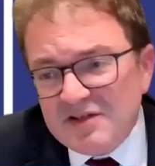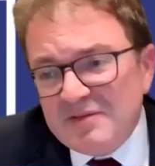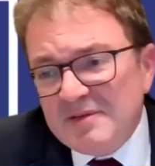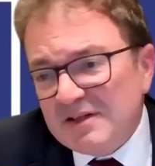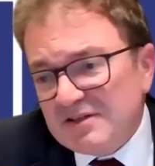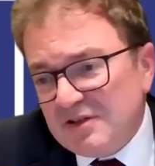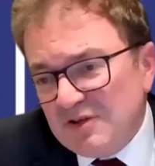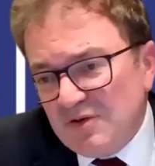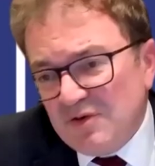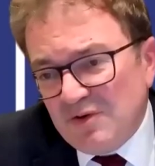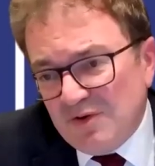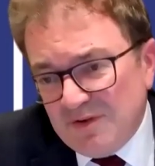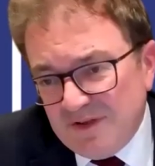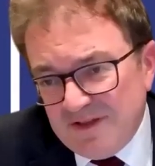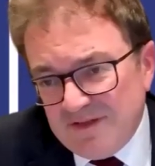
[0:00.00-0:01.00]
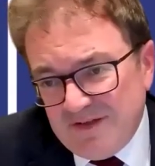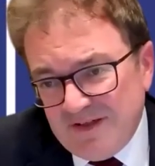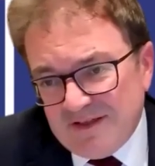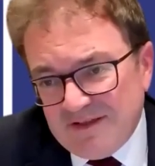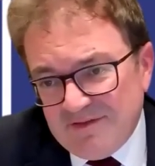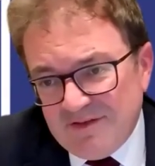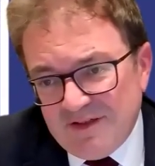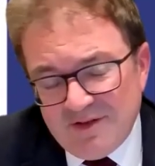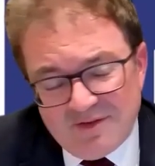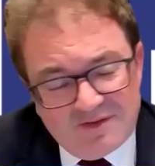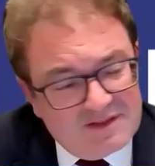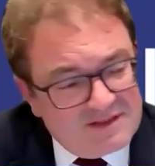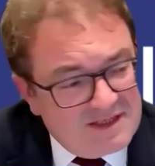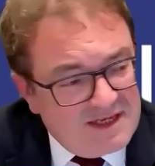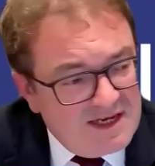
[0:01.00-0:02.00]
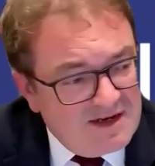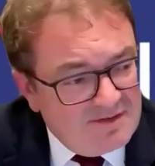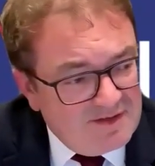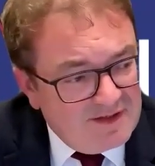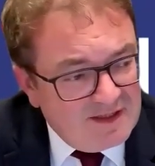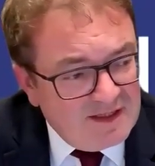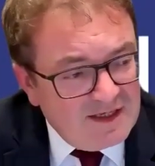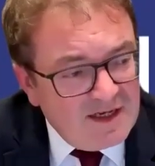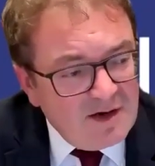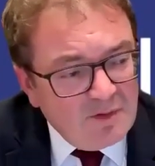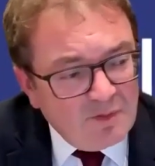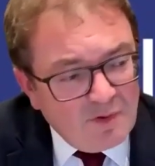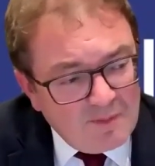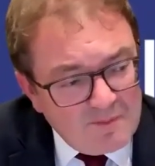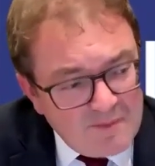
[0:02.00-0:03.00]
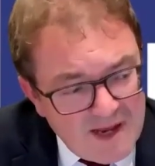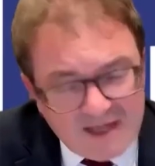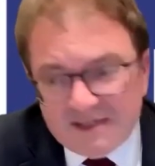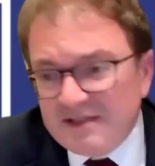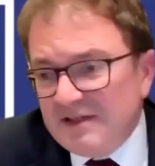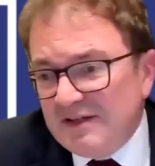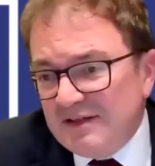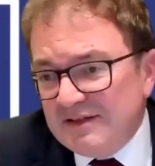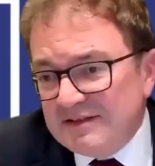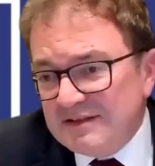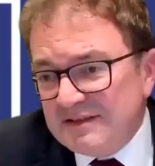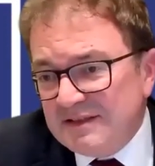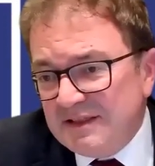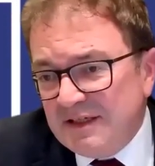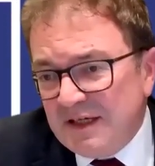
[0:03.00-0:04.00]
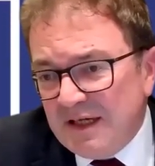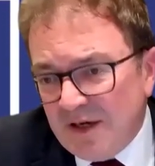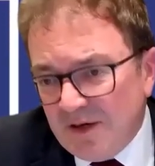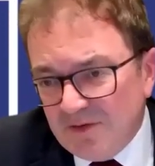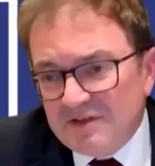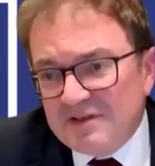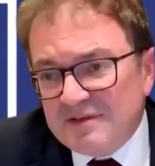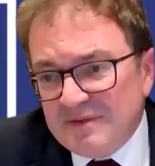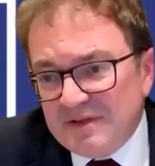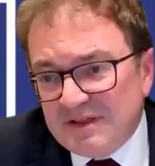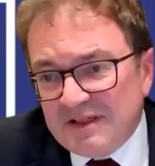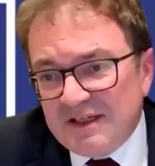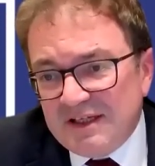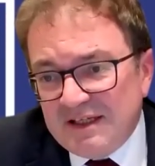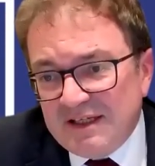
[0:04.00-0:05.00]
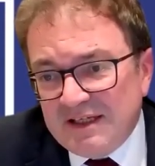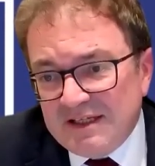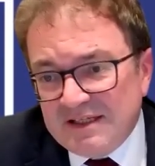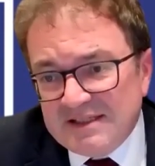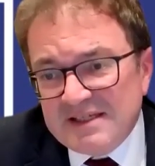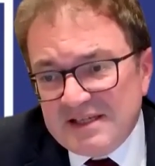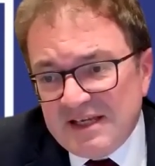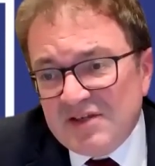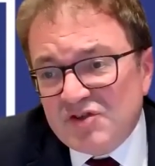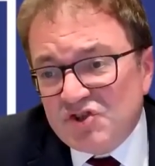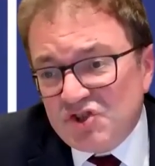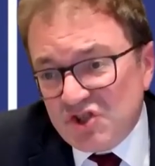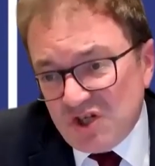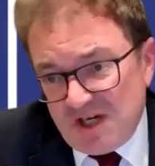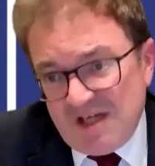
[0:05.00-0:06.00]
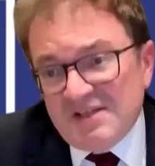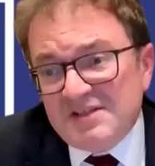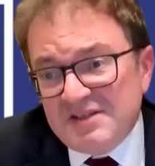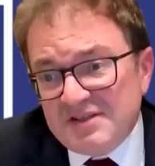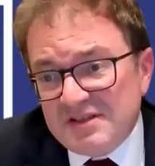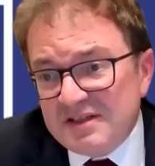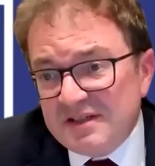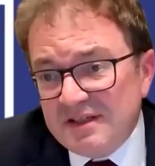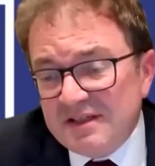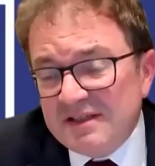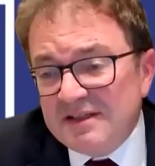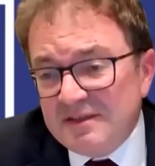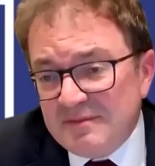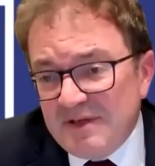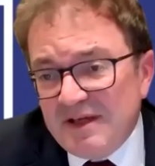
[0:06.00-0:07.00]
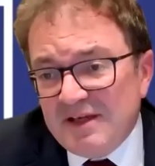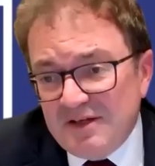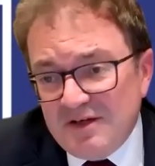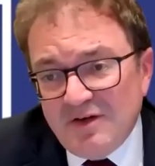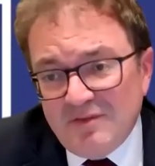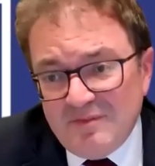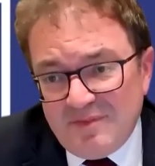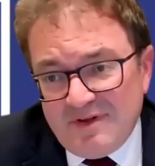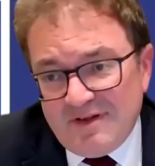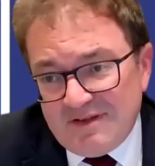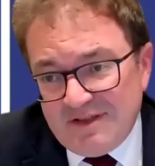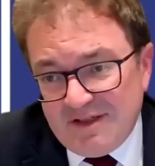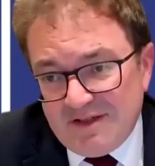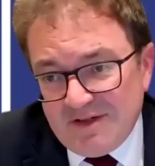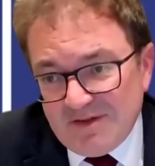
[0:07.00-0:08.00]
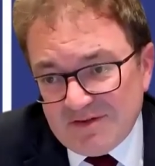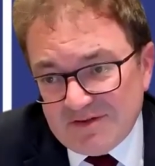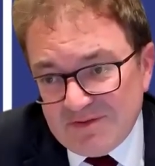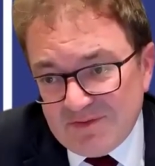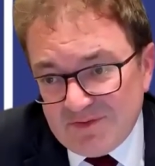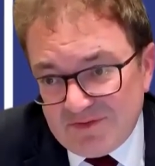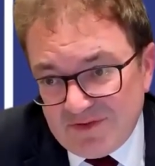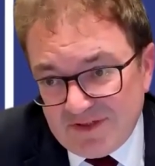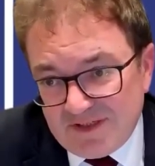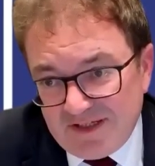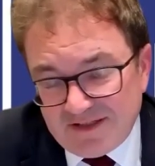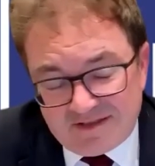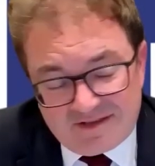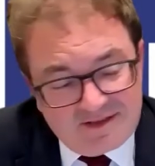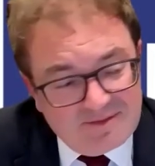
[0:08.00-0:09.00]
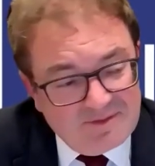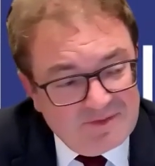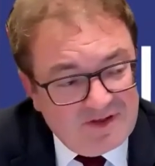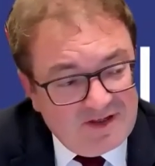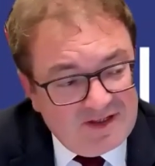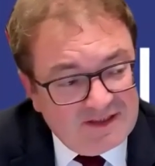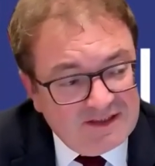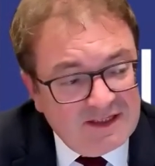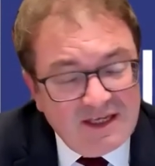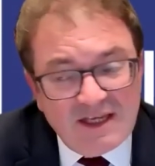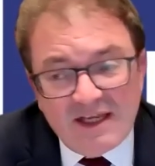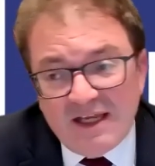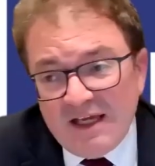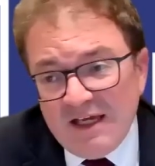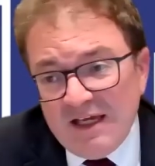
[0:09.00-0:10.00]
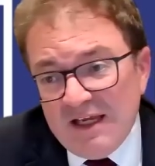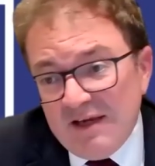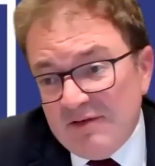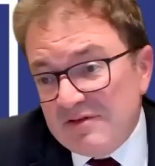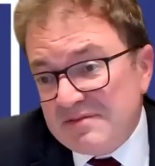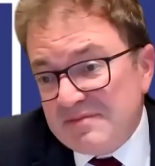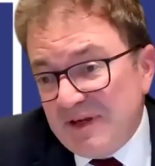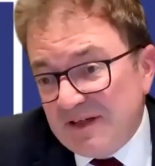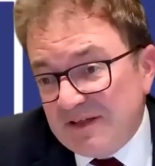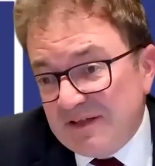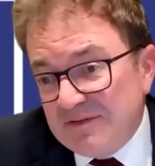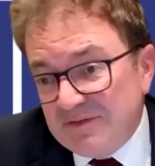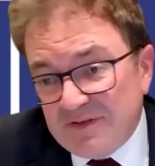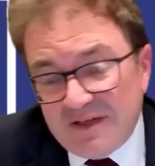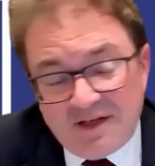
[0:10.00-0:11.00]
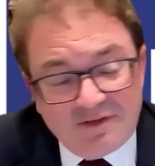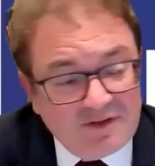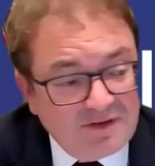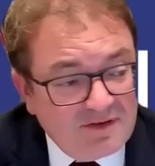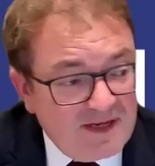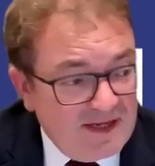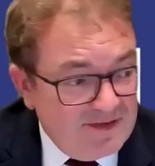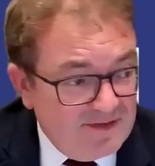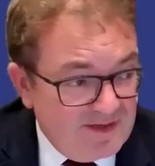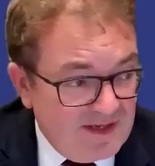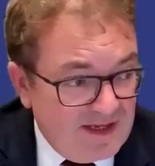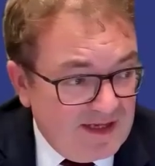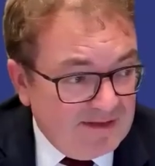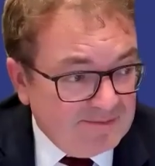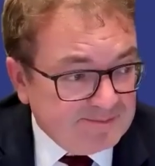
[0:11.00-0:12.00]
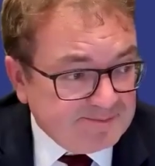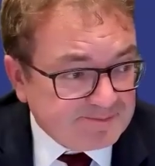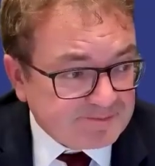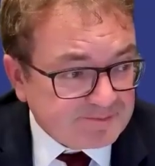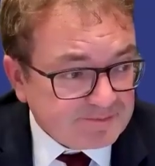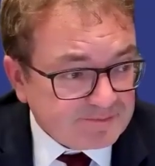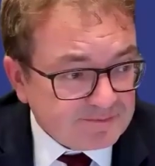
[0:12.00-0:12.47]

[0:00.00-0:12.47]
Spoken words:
There's too much law, effectively, on this area. What matters, ultimately, is it just to make a non-party cost order against someone, irrespective of how you get there?